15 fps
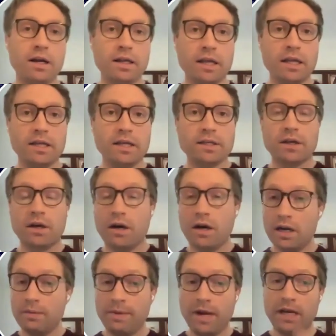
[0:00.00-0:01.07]
is
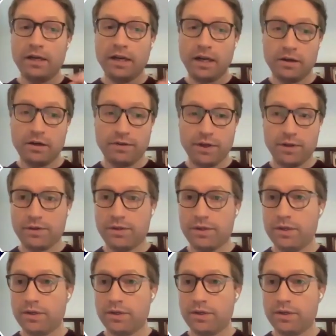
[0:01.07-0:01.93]
automated interviews.